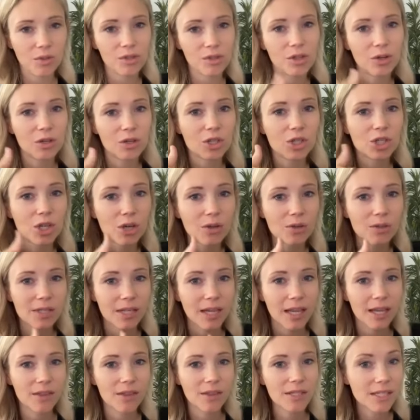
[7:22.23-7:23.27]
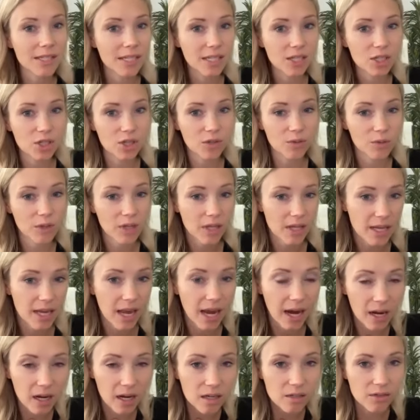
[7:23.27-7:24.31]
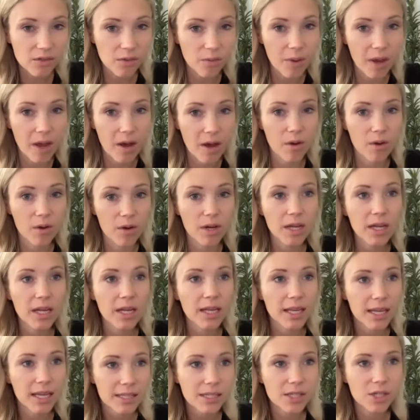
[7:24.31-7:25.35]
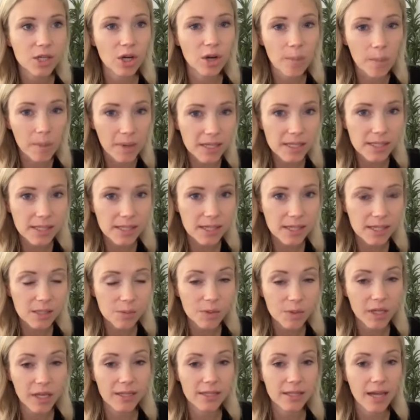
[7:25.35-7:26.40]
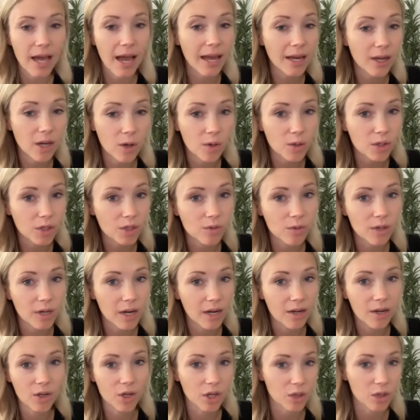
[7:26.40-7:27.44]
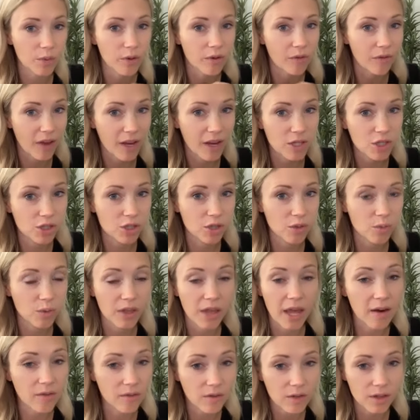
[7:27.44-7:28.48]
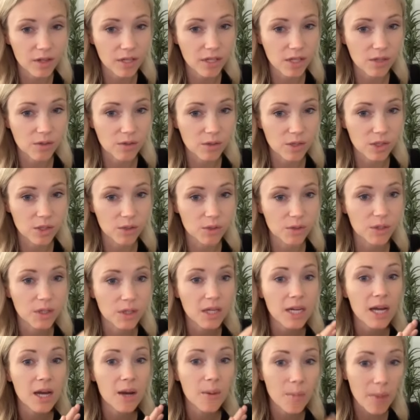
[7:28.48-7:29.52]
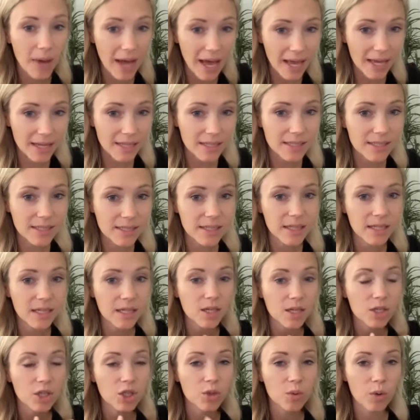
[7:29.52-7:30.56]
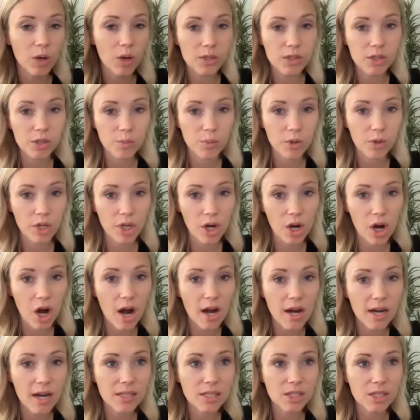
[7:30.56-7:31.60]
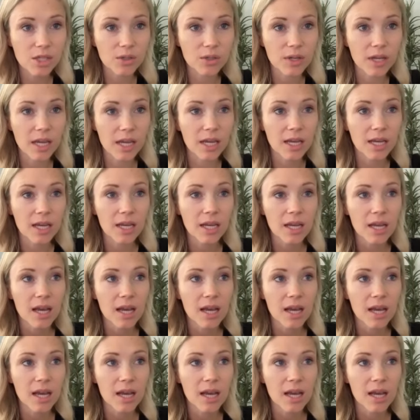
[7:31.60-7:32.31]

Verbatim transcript: You know, it shows like yeah. this teacher really cares about, yes, it's her business because I know you and I know you're professional with everything you do, mm-hmm. but you also put your heart into it.